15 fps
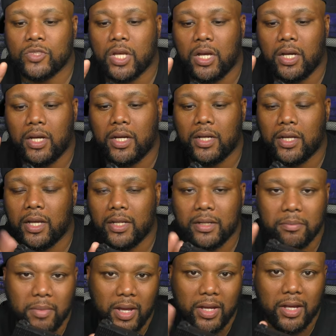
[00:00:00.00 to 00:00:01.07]
gun
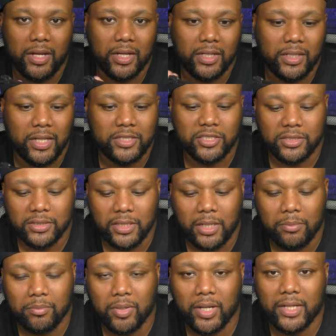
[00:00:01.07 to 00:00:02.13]
in my gun collection that
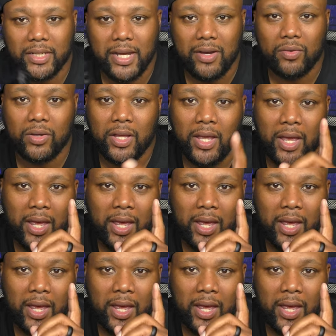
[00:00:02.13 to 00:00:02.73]
I'm bringing out.